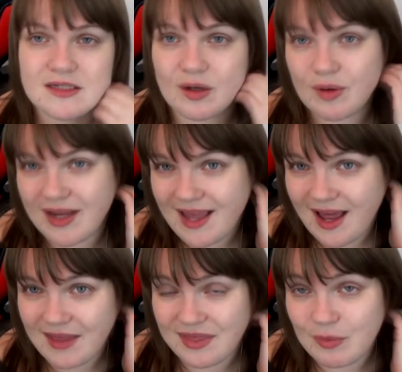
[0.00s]
So yeah,
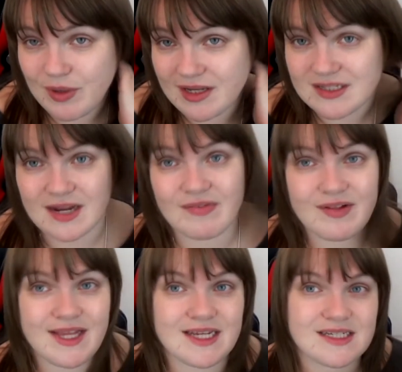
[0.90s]
I think we can
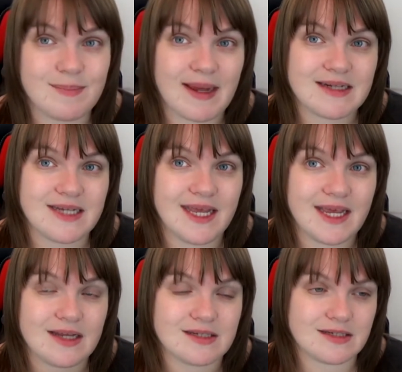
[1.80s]
definitely expect to
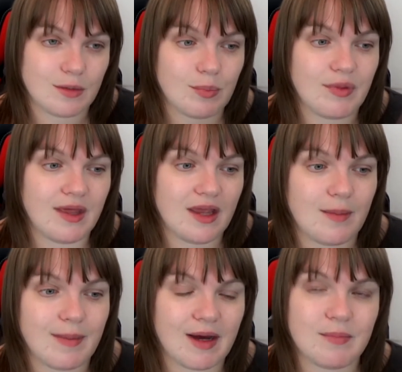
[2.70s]
hear something
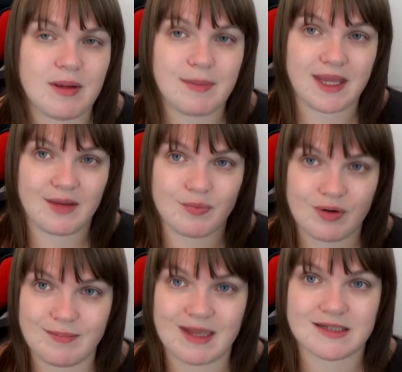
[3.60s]
about maybe a
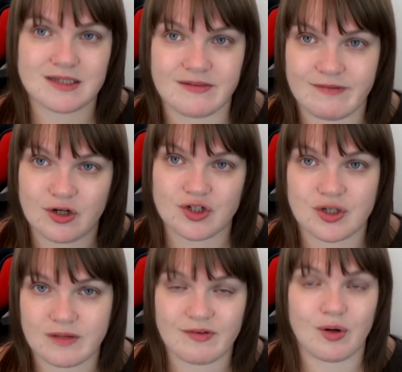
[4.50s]
remastered
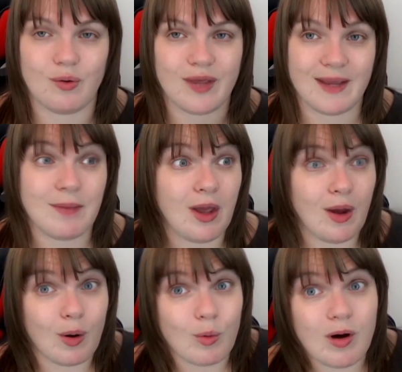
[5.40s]
version of an old game.
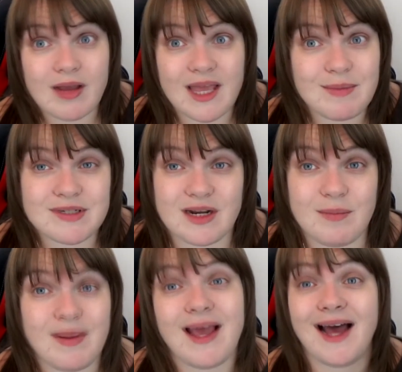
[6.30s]
What game it's going
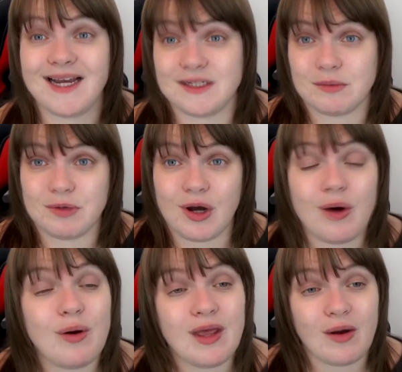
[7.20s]
to be, I don't
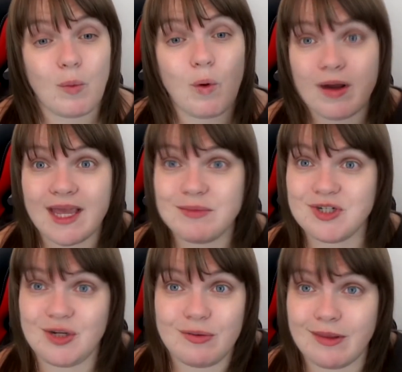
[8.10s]
know. What game
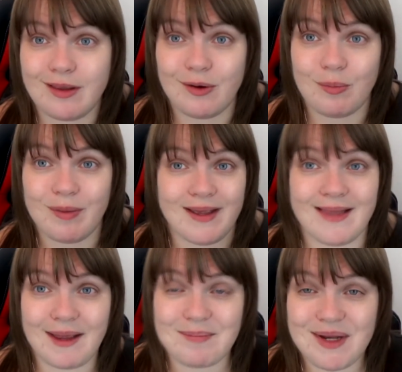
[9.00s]
do you think it'll be?
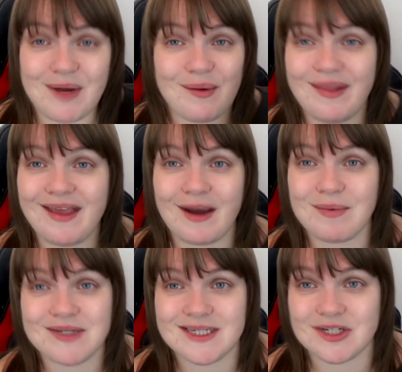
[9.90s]
Let me know in the
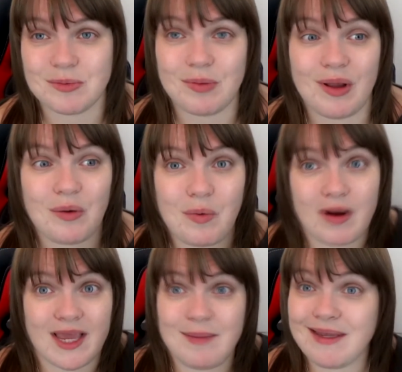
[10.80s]
comment section below
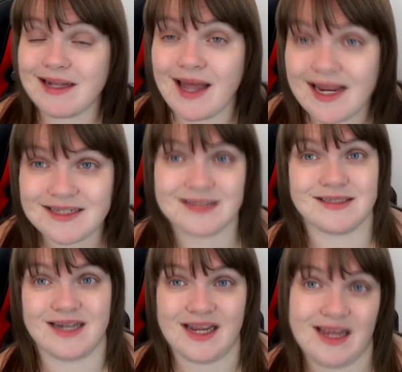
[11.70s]
what game you'd like to
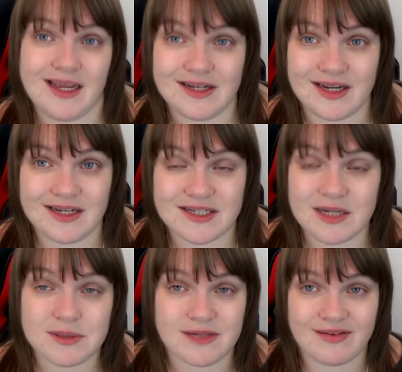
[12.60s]
see in
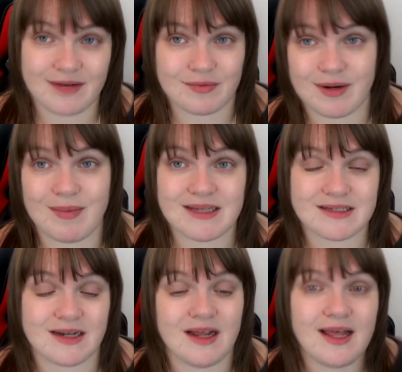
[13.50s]
terms of a remaster.